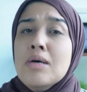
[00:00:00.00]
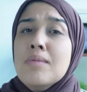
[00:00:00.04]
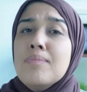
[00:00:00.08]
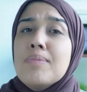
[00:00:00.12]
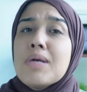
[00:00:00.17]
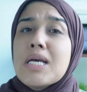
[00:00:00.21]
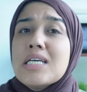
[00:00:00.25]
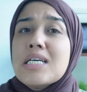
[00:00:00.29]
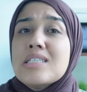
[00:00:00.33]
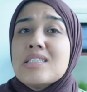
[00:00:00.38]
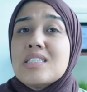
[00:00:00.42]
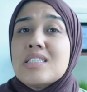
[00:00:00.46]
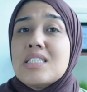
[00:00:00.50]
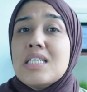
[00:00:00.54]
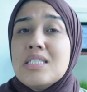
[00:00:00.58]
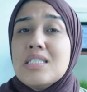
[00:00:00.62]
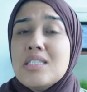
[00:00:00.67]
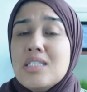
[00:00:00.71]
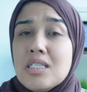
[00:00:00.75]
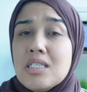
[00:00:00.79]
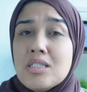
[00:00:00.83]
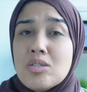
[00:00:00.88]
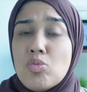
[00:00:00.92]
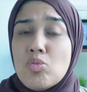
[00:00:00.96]
because
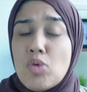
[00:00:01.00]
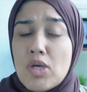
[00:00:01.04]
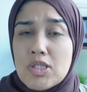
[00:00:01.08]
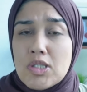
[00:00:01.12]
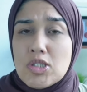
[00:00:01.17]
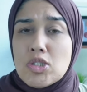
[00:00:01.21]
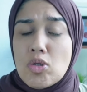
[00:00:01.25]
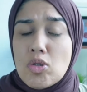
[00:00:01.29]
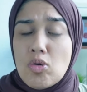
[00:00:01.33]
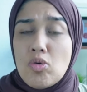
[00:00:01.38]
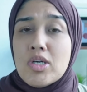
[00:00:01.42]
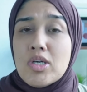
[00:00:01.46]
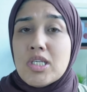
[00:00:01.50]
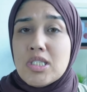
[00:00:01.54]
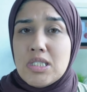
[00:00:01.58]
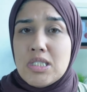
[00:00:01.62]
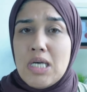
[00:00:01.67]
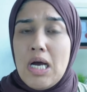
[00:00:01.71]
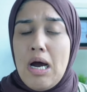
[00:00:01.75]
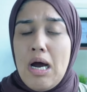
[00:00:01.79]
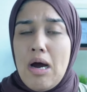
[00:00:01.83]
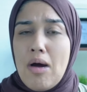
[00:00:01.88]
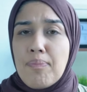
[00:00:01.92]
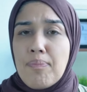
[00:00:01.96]
this is what's going
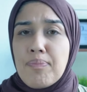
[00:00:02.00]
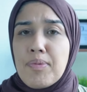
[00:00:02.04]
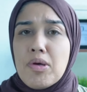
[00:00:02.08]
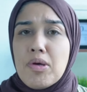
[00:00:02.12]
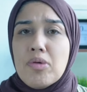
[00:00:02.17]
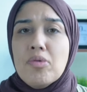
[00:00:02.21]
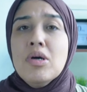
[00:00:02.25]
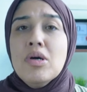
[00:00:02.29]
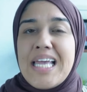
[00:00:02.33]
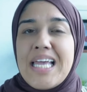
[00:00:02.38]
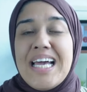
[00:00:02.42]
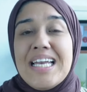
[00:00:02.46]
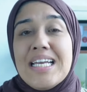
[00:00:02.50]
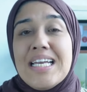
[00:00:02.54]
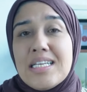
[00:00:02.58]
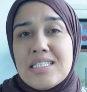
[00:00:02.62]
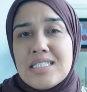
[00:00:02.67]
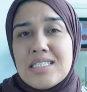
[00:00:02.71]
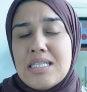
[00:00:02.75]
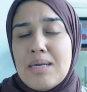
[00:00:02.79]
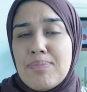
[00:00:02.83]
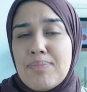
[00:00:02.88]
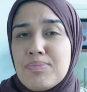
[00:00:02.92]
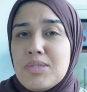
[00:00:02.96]
to help you get
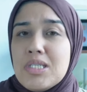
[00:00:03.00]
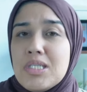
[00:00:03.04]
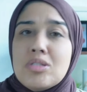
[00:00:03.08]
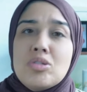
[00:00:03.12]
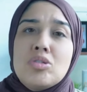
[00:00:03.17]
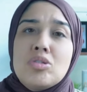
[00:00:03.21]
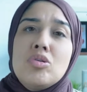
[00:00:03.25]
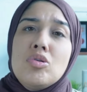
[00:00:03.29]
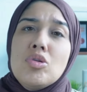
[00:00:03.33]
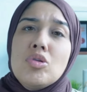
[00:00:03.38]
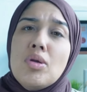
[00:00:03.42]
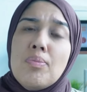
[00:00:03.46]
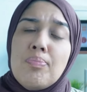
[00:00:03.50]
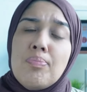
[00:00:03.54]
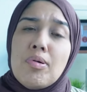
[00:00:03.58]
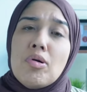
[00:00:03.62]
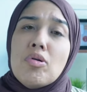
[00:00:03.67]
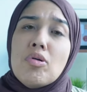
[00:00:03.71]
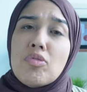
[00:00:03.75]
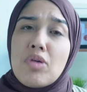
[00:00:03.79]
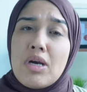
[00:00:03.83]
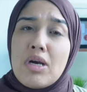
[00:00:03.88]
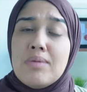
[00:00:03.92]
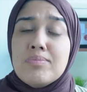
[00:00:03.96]
accepted to the
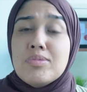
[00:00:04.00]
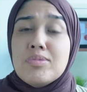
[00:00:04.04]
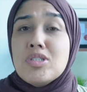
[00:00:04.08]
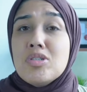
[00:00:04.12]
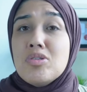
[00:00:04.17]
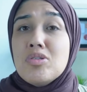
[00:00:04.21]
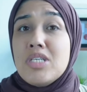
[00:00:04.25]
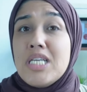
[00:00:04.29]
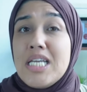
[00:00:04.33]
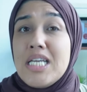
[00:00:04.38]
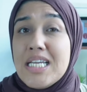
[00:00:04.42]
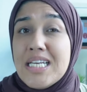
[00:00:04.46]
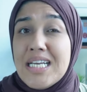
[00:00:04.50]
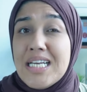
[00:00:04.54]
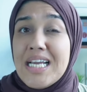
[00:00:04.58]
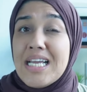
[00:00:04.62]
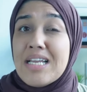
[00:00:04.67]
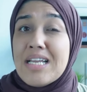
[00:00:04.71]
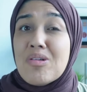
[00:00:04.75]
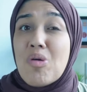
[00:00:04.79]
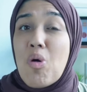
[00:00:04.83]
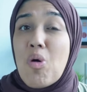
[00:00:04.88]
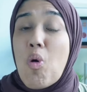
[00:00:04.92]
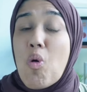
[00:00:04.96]
programs you need
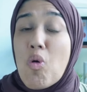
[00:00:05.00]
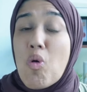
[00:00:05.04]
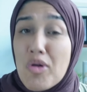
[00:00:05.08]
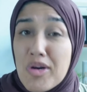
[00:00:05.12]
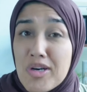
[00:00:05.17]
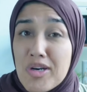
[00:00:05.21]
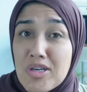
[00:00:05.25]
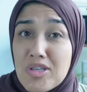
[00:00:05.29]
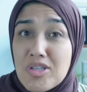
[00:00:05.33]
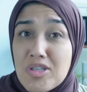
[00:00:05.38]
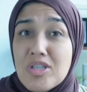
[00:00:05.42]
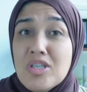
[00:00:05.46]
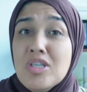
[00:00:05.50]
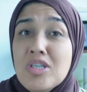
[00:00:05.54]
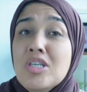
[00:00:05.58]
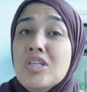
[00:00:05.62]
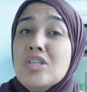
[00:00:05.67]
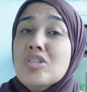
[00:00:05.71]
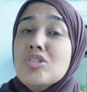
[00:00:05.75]
in order